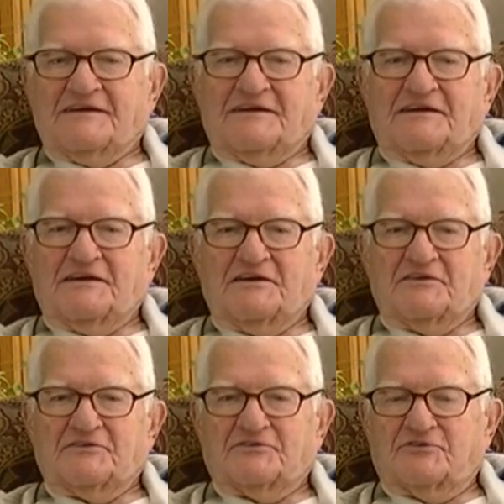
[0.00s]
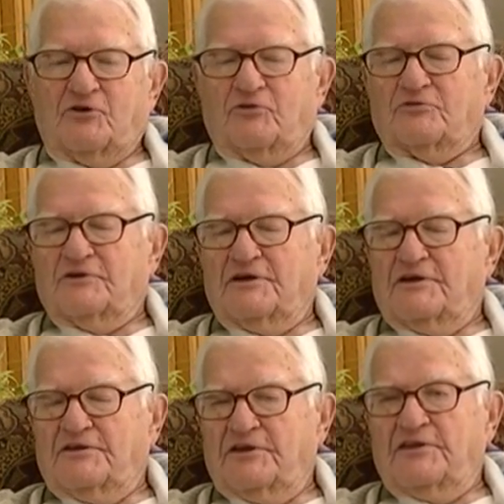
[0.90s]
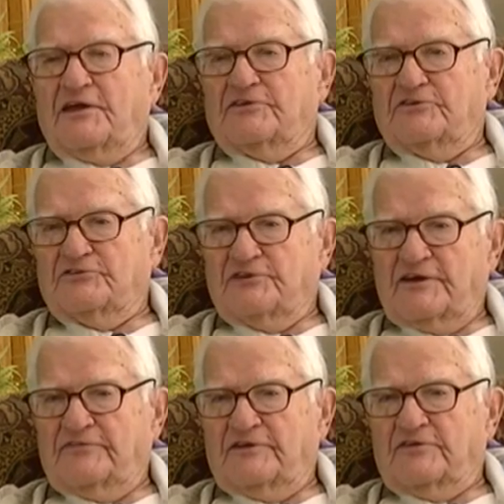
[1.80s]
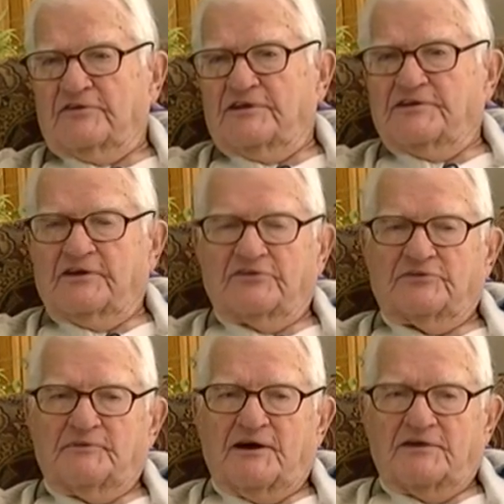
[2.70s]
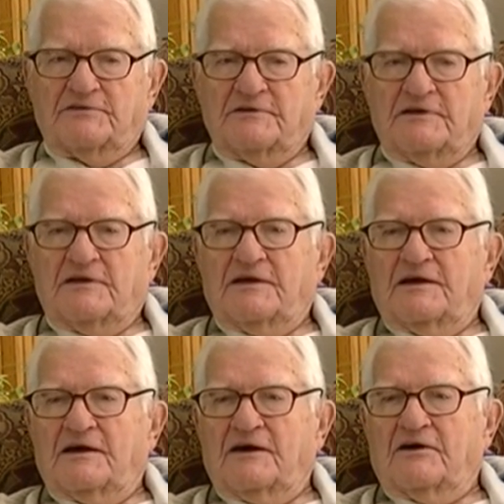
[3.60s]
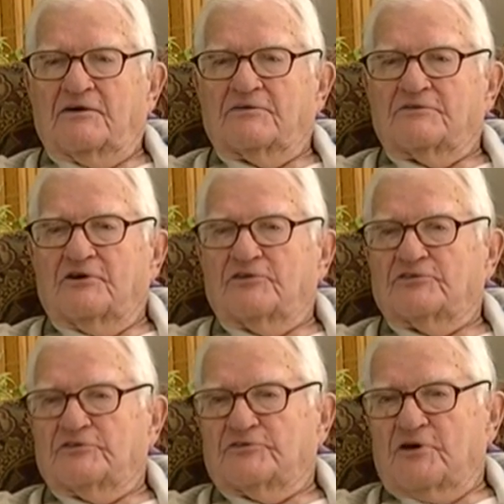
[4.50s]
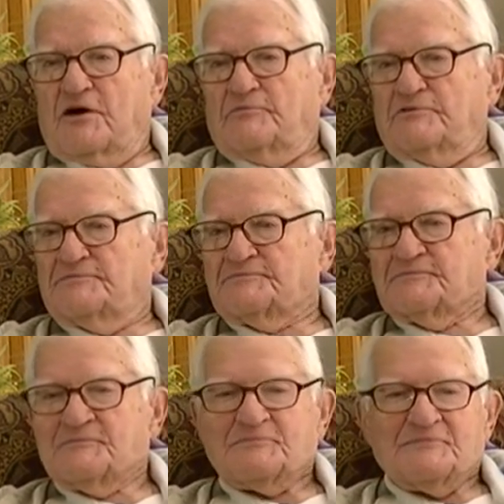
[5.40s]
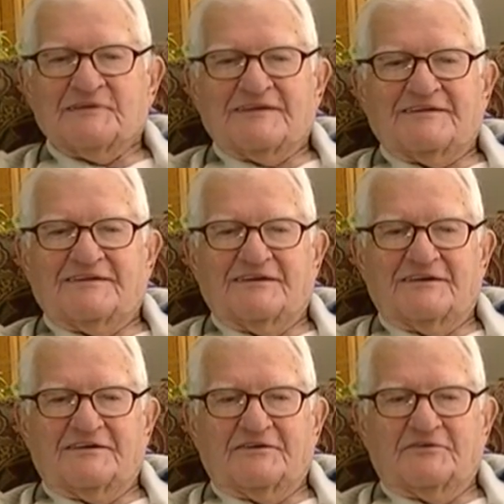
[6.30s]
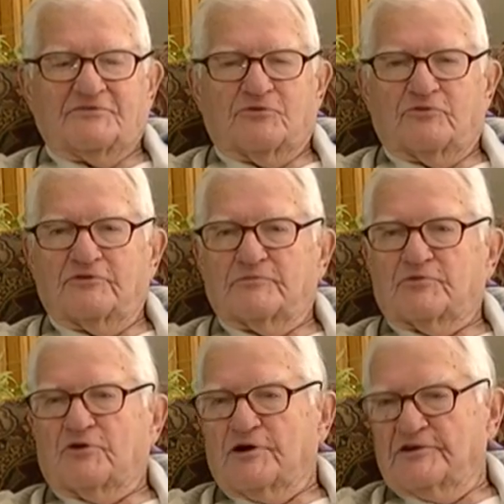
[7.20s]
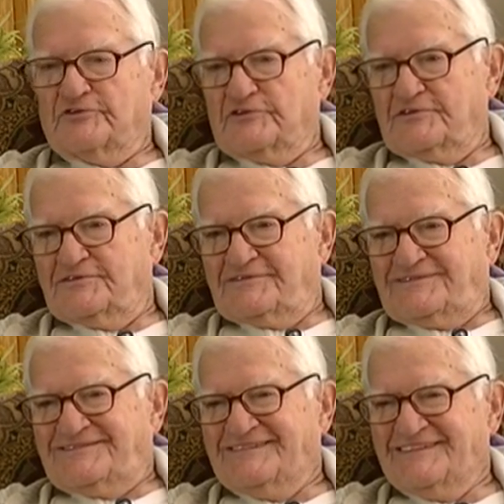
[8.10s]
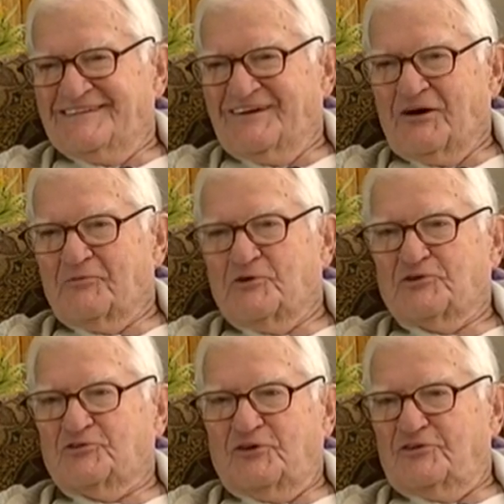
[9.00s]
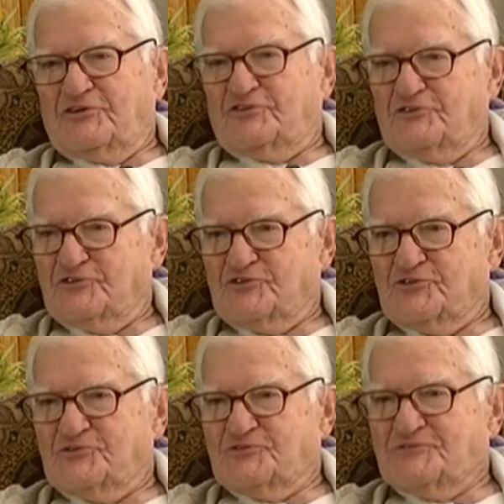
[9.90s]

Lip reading: he not dear staff letter, he tells about how Dawson Trotman drove him crazy almost on this issue.